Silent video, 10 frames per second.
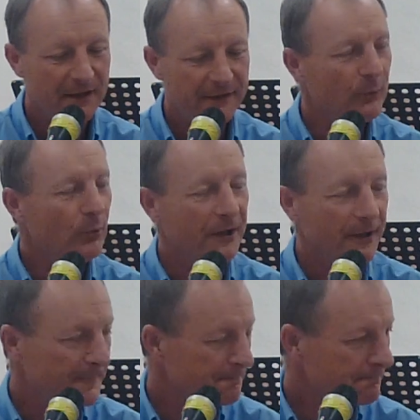They
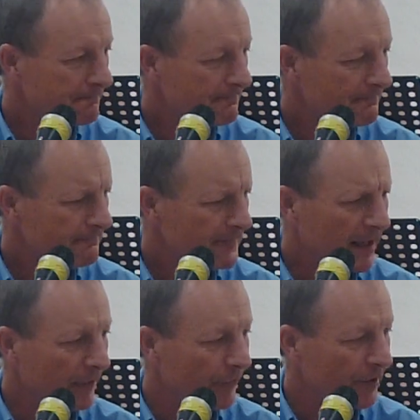were.
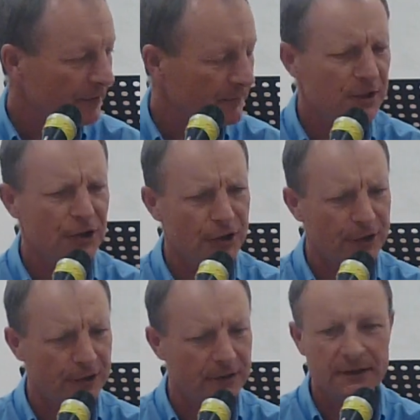Until
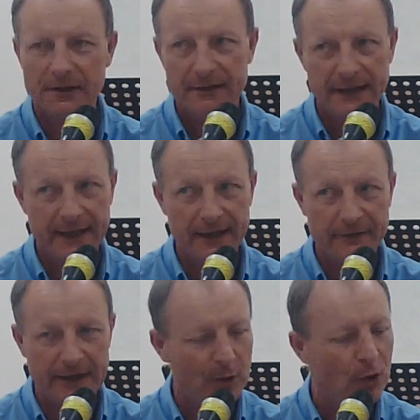Yertle, the king
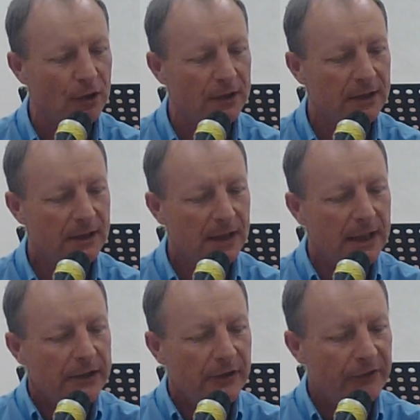of them all,
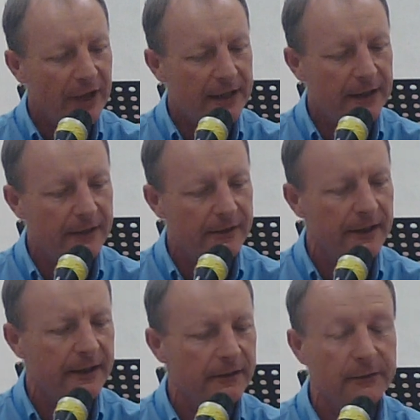decided
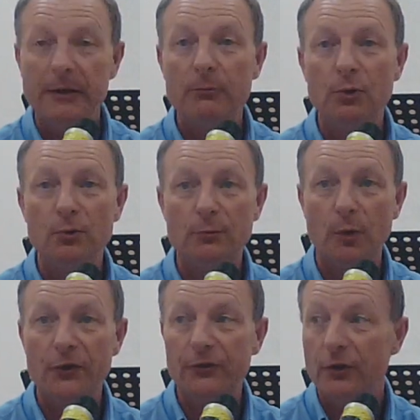the kingdom he ruled
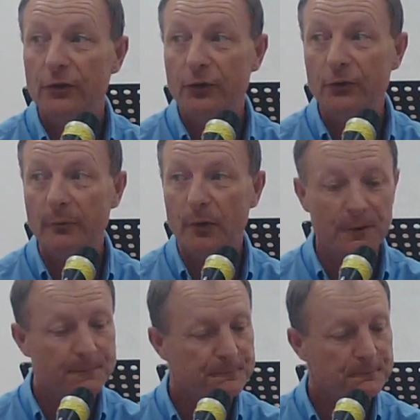was too small.